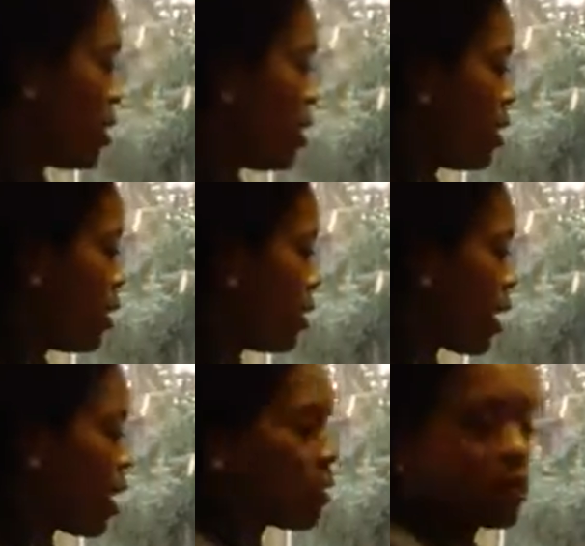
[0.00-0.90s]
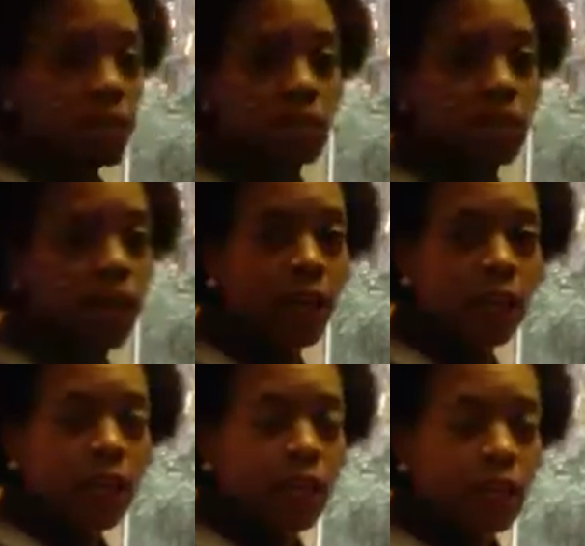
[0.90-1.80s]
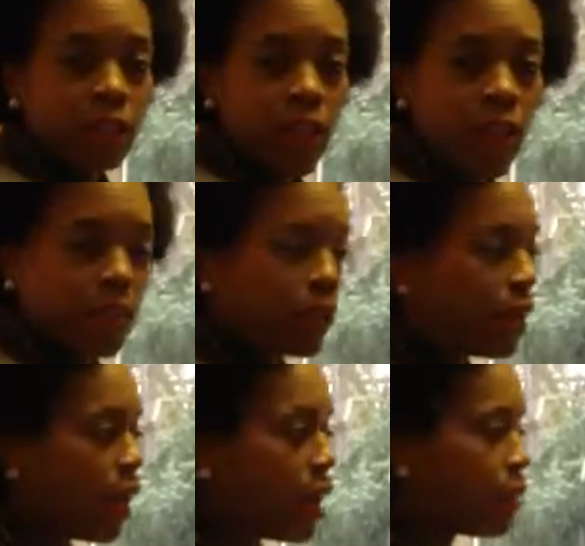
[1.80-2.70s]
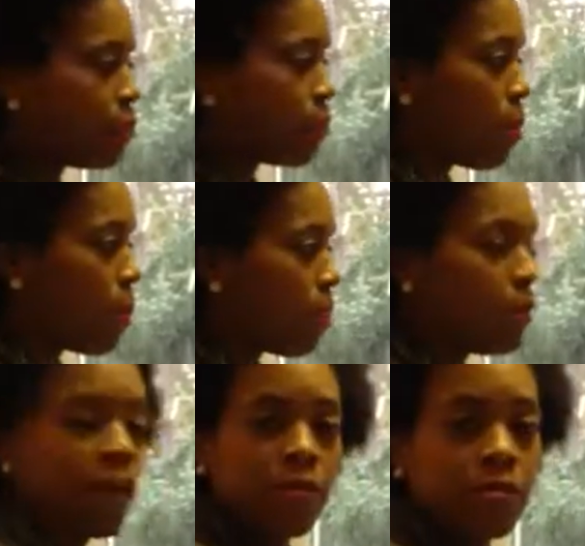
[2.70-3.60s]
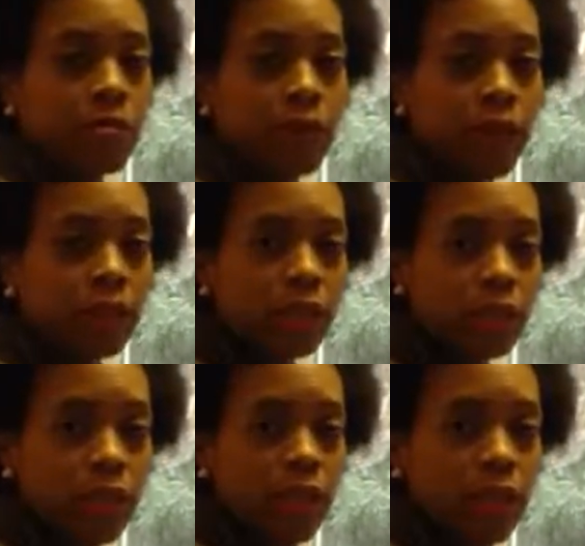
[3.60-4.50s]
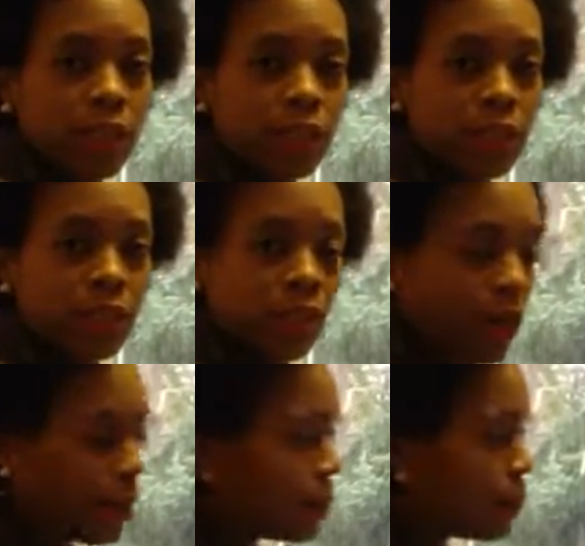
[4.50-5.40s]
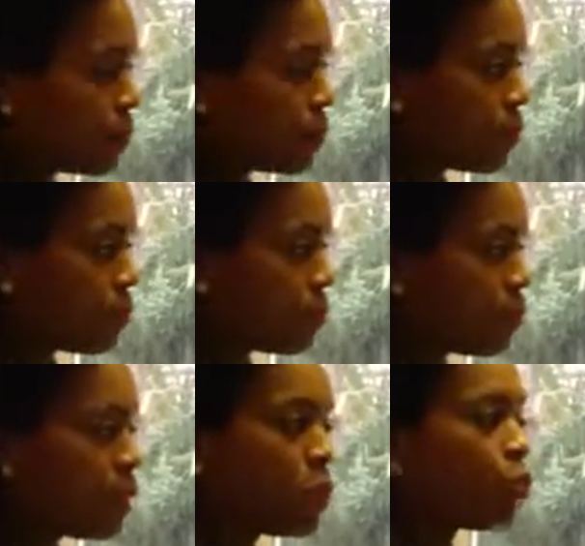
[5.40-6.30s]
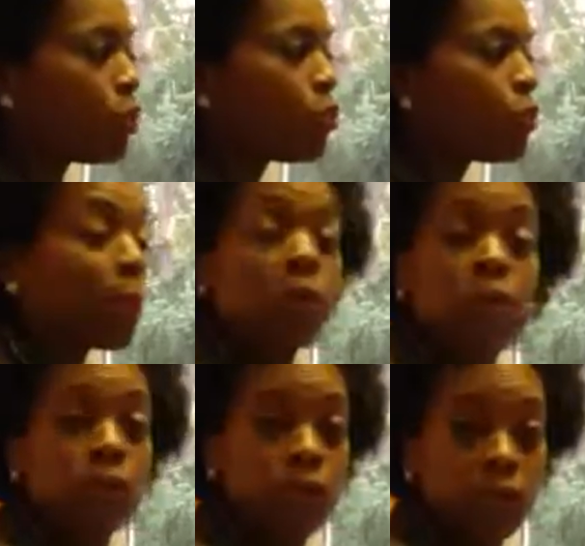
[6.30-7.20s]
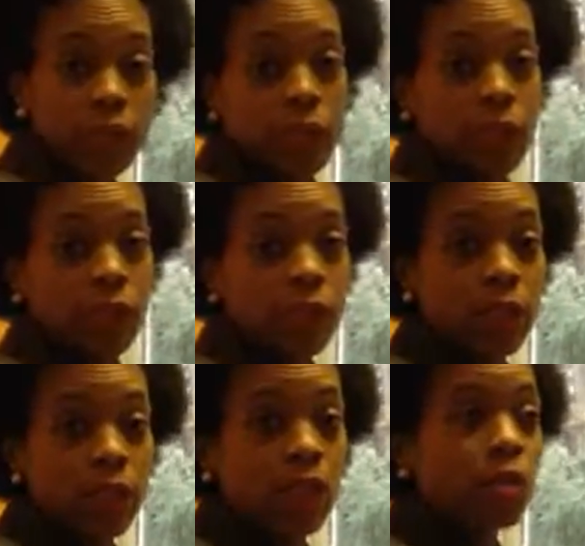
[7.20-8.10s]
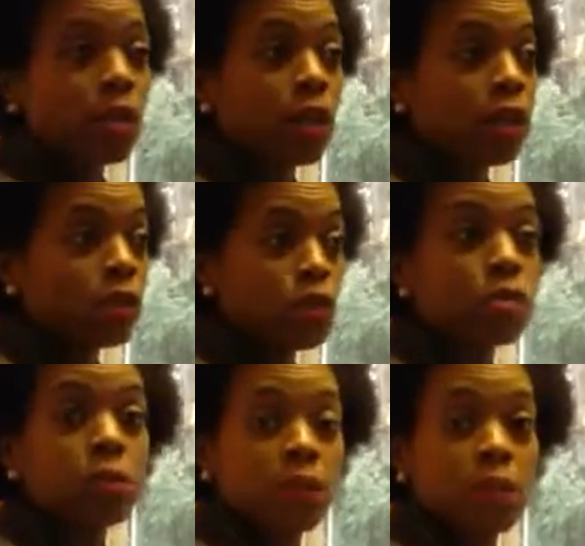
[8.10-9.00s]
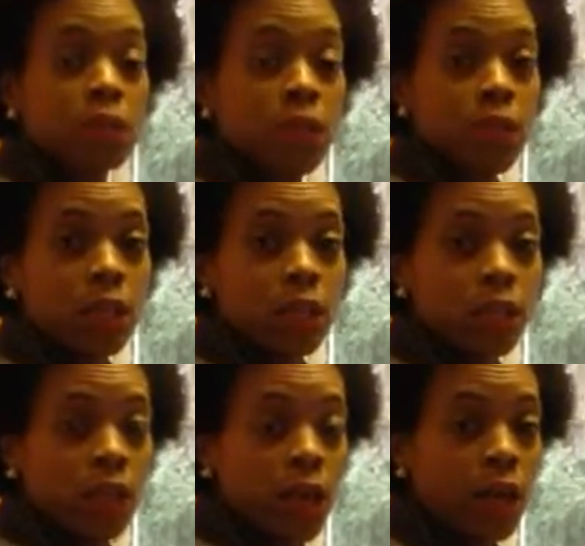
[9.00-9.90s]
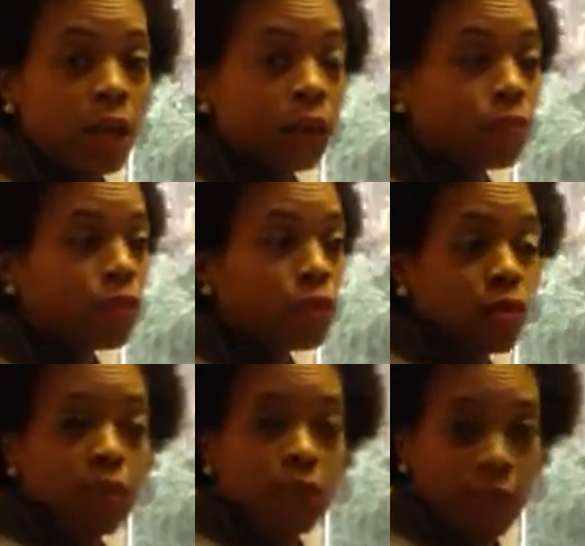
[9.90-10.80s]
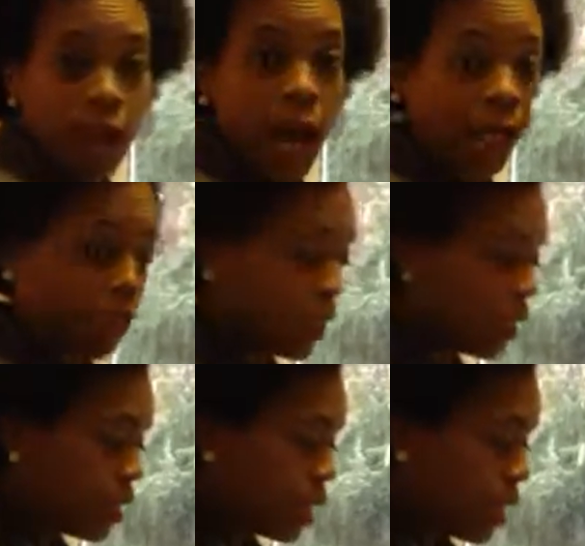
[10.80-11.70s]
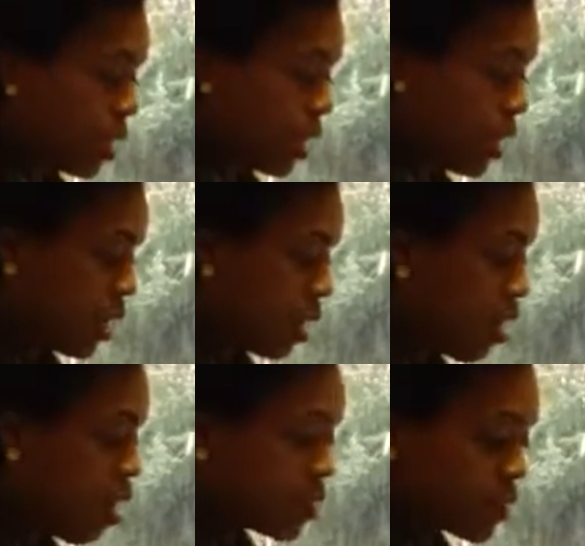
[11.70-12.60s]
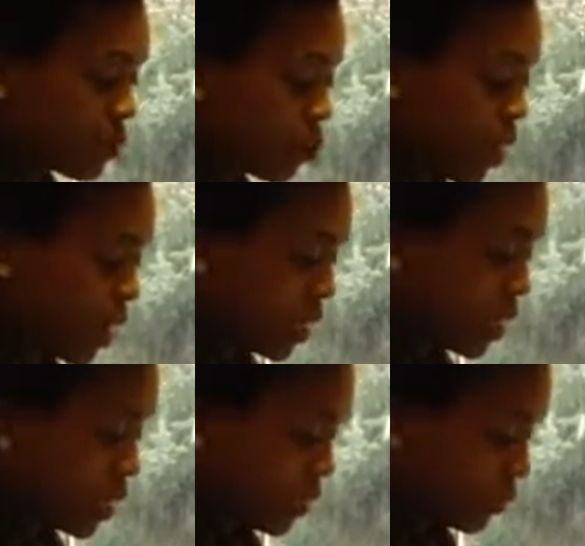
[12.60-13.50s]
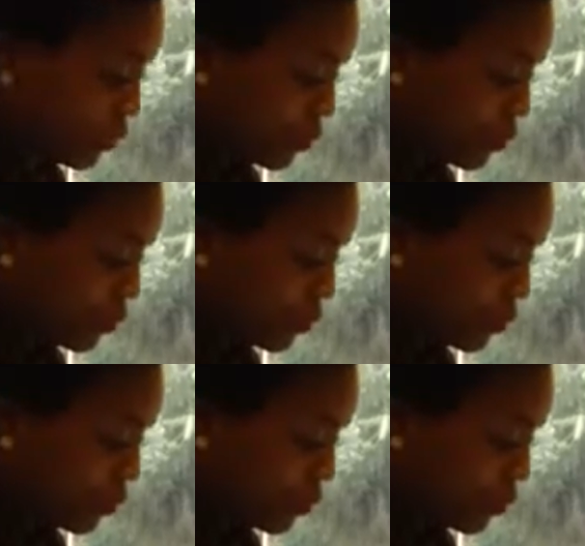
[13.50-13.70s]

and the heritage that Daddy left for us to be real reputable citizens in this earth and contributing to this society in awesome ways.